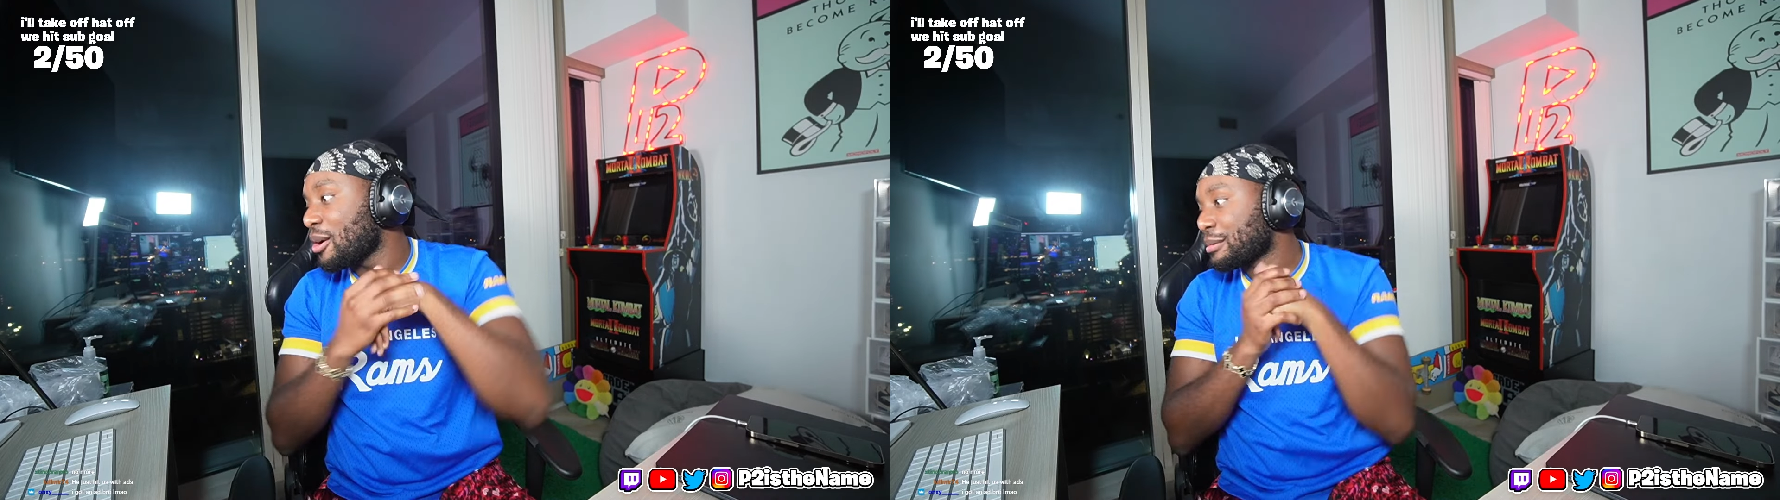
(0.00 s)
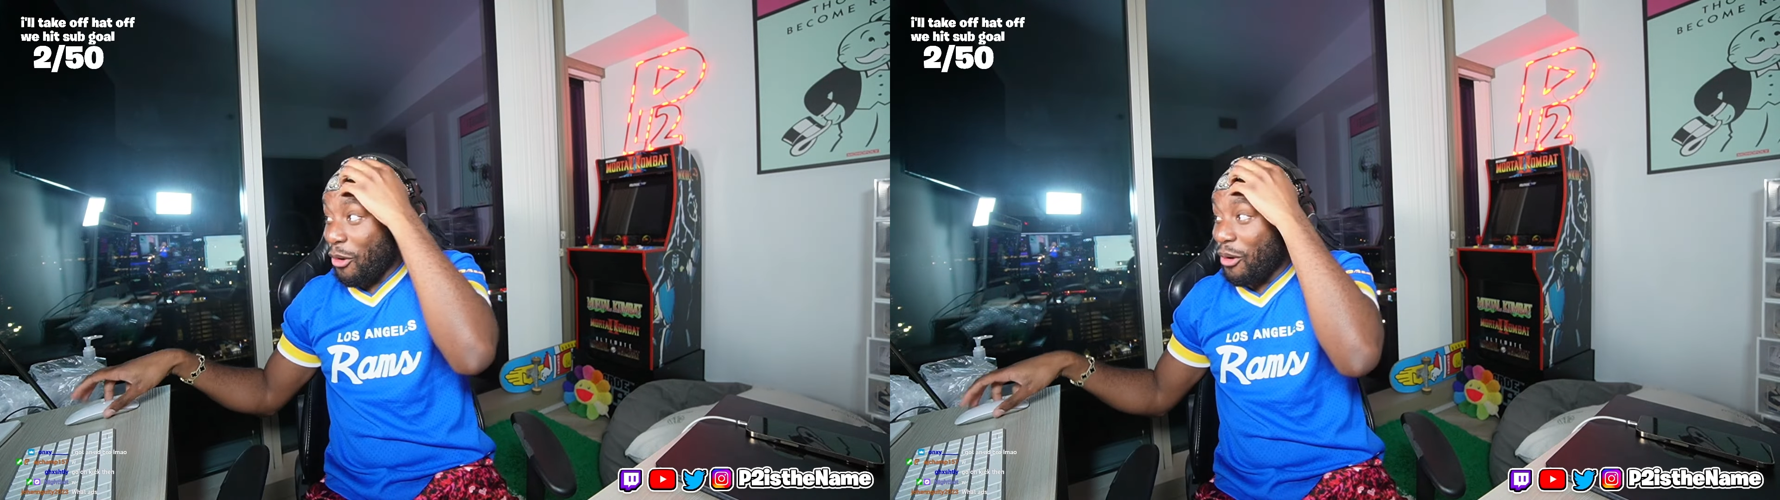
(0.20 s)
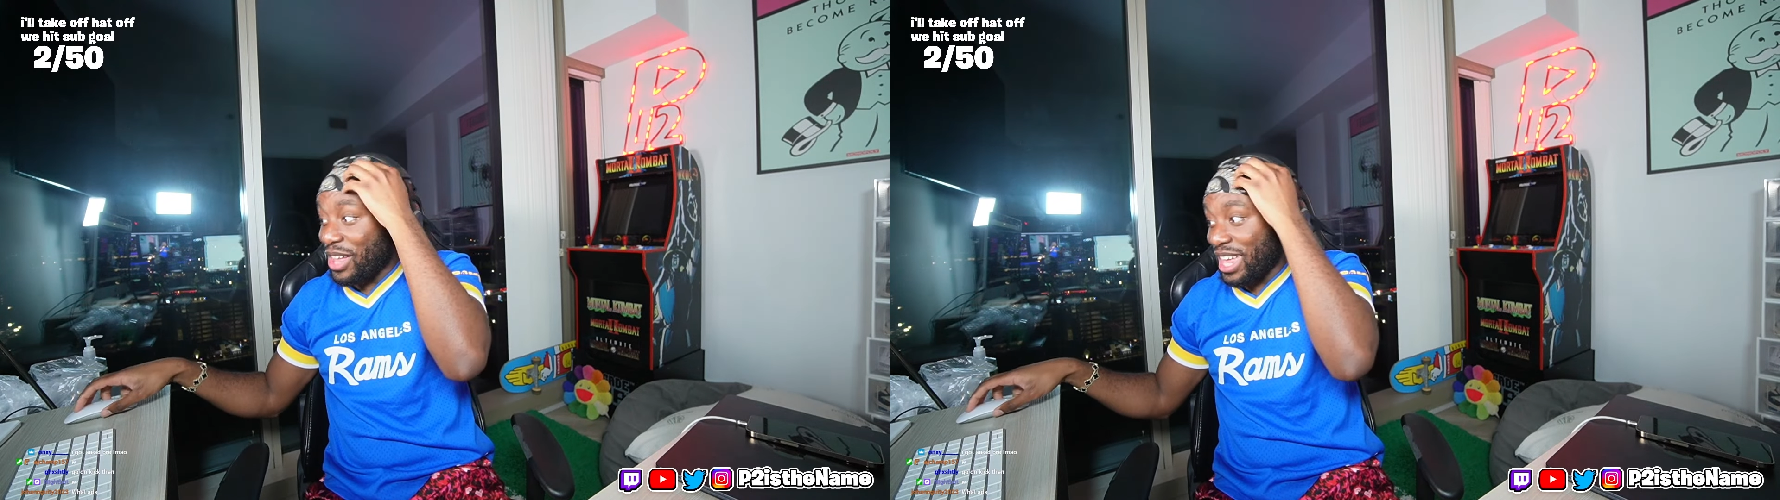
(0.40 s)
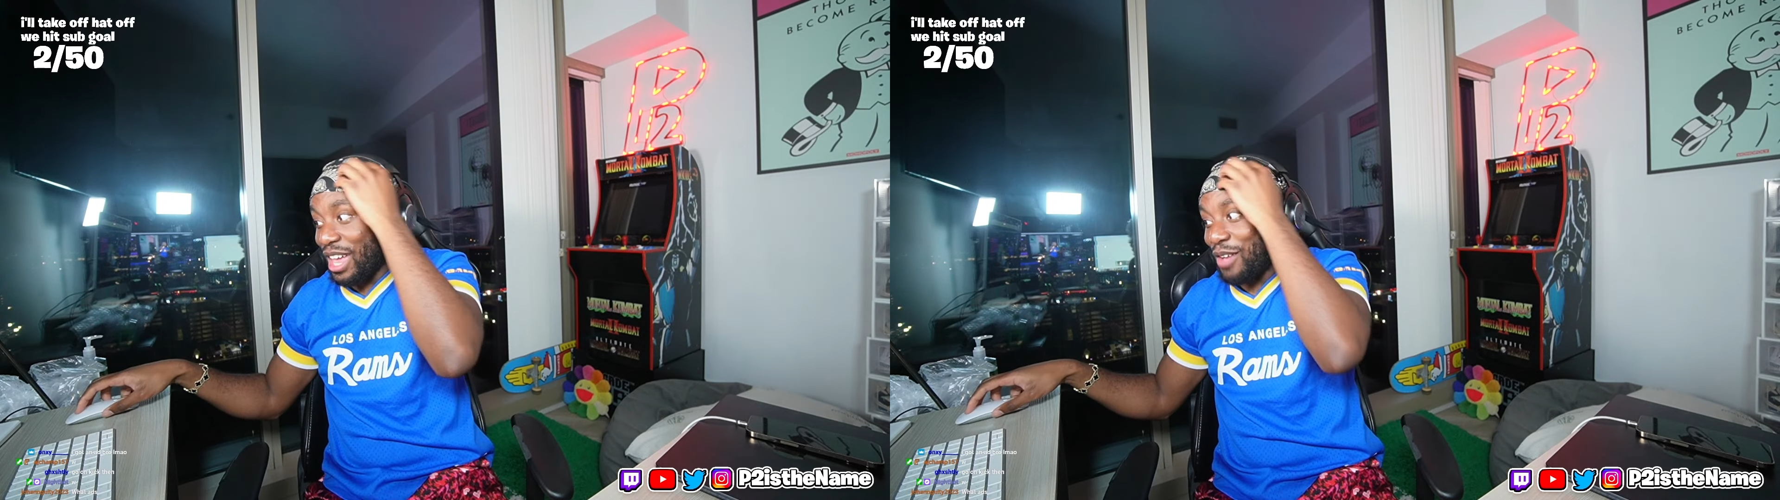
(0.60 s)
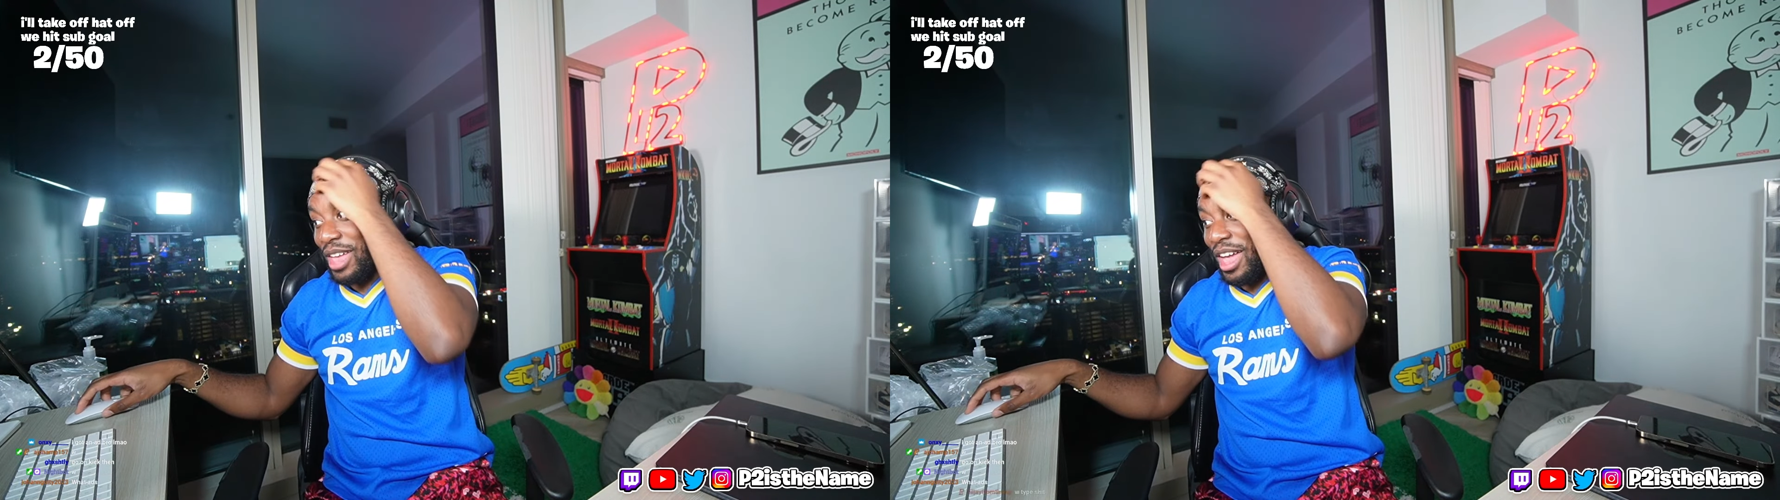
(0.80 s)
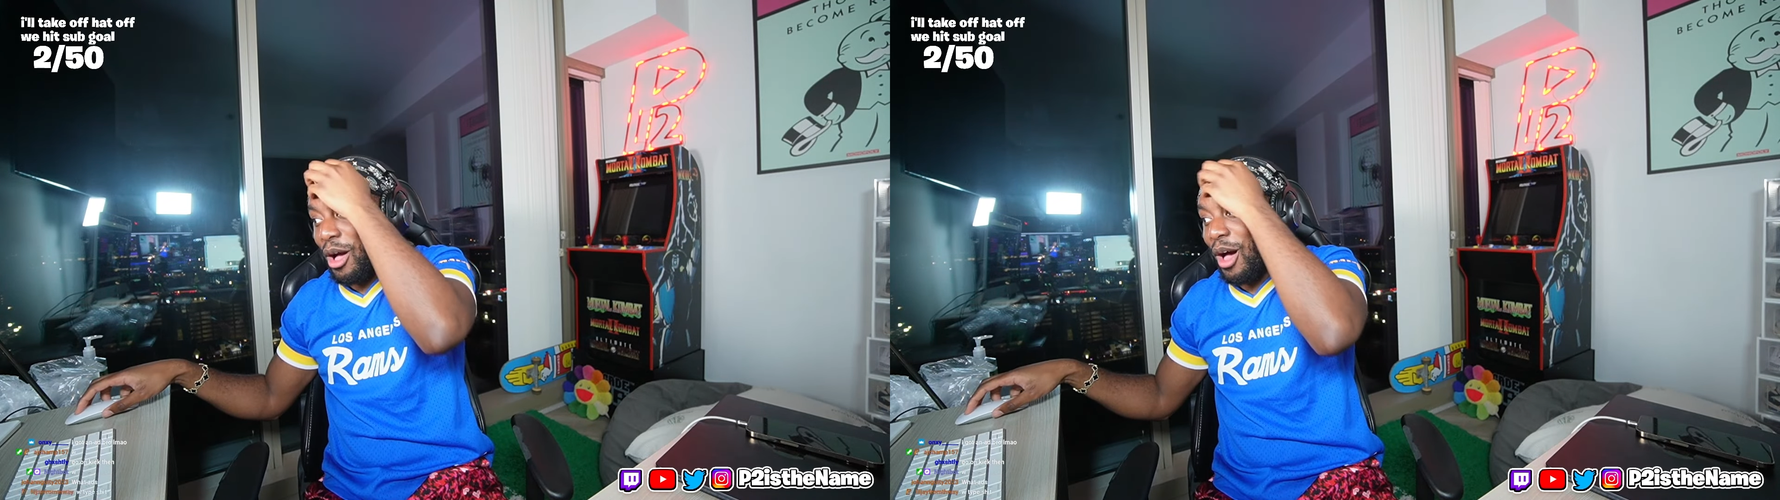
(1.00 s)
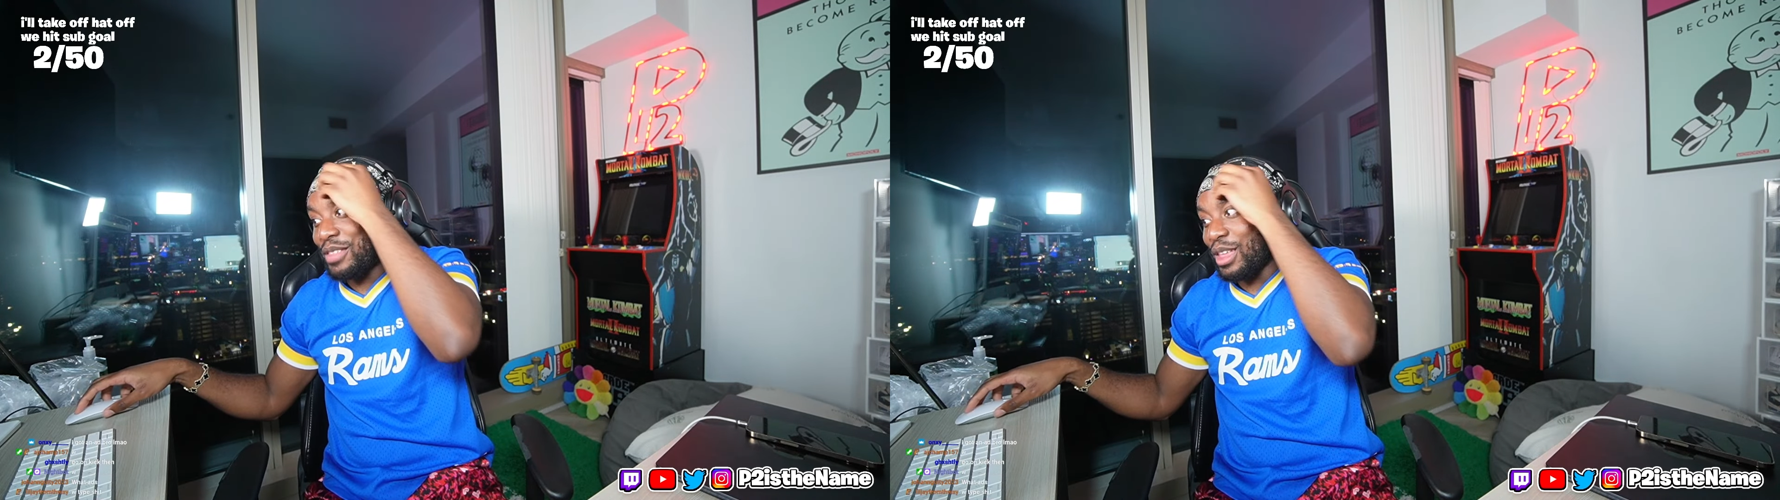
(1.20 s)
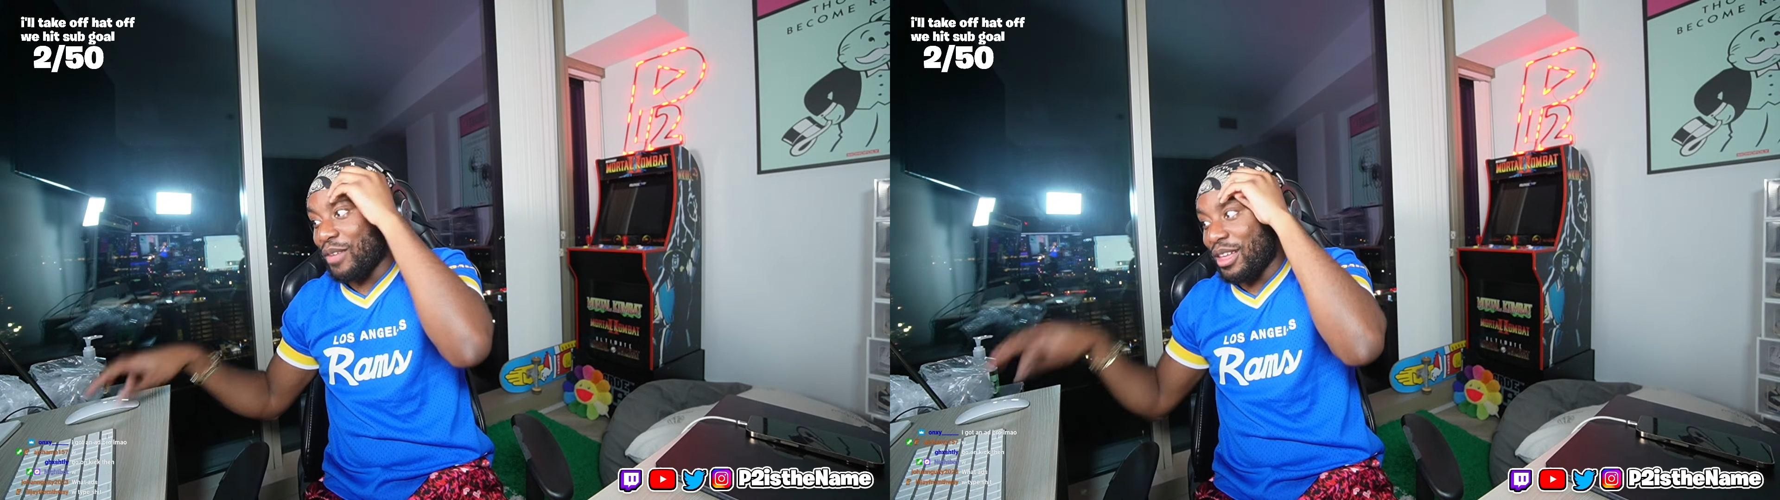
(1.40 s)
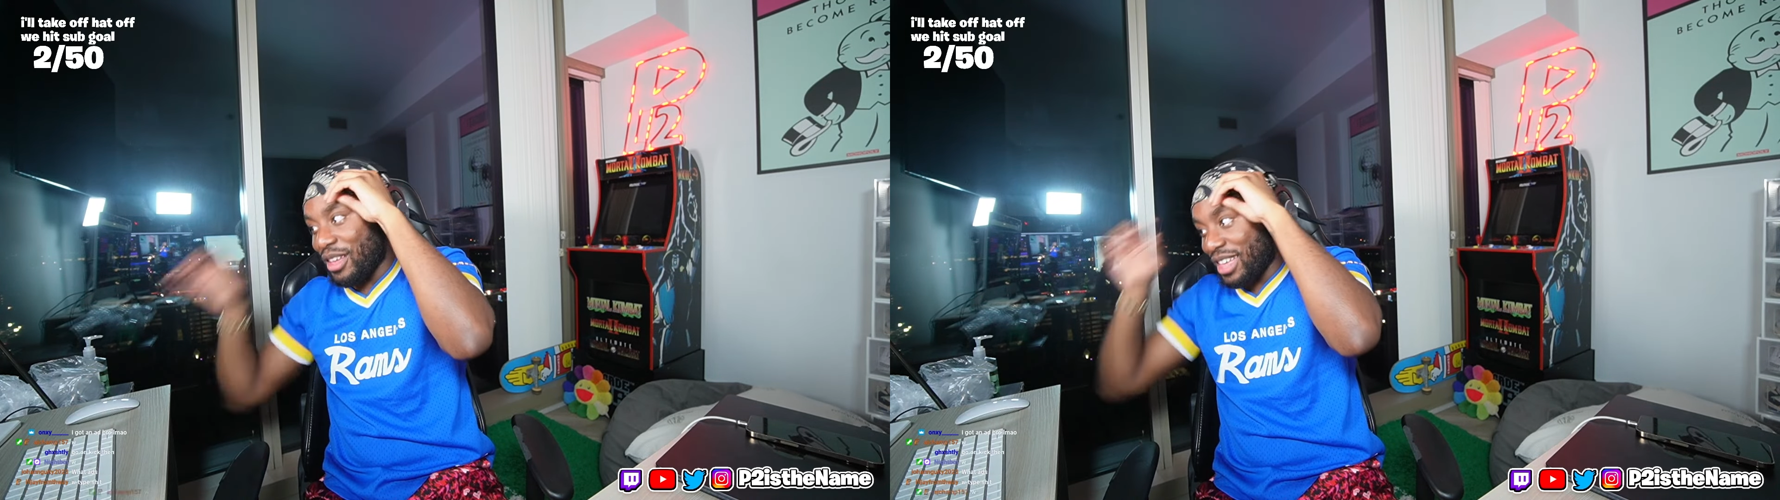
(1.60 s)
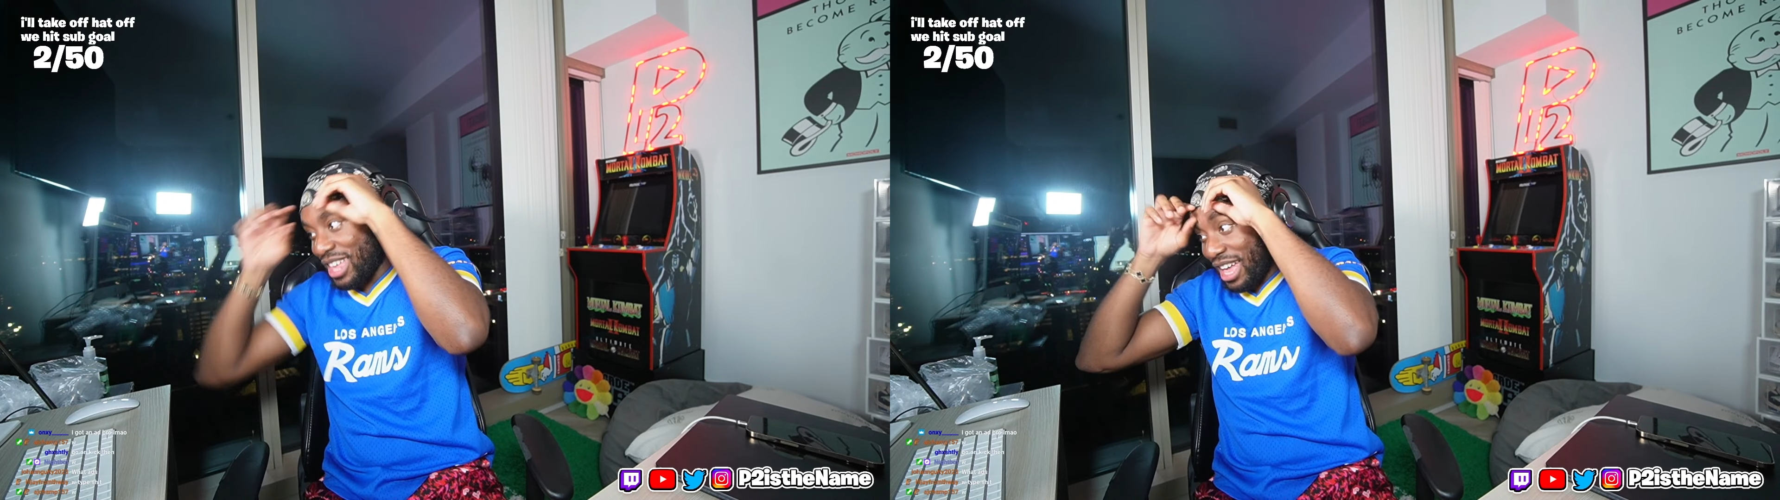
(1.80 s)
Go on Kick. Obviously, if I was
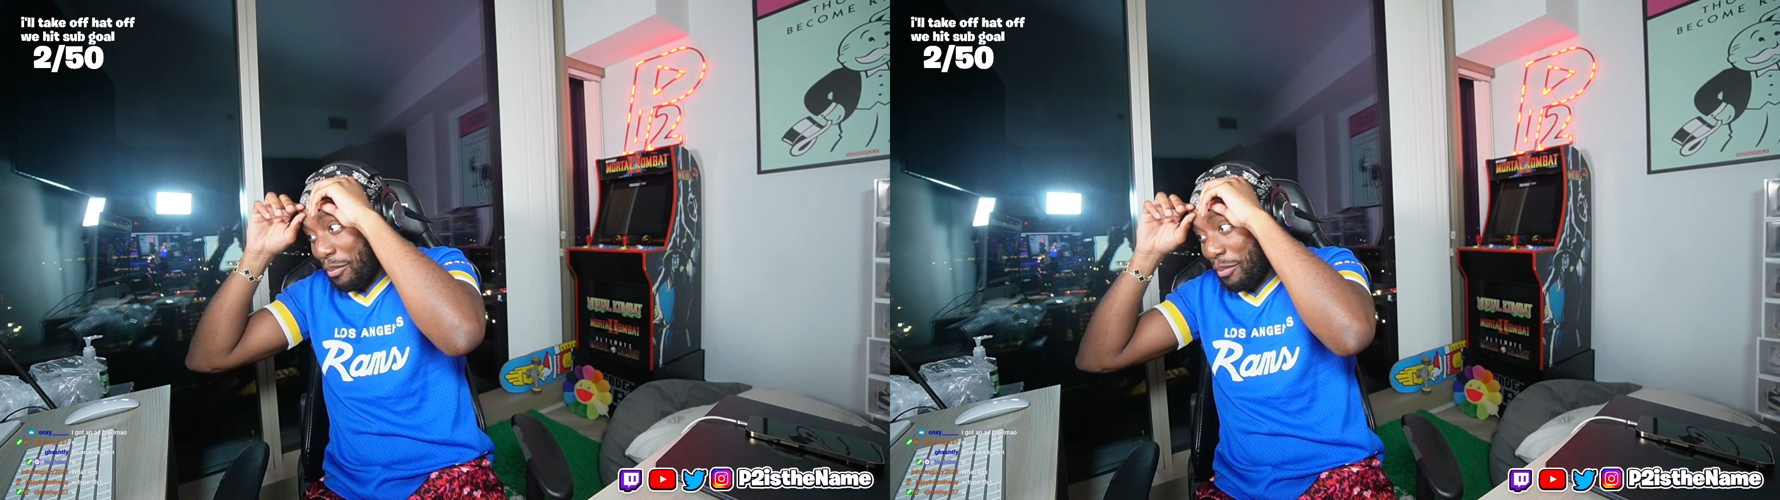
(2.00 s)
on Kick,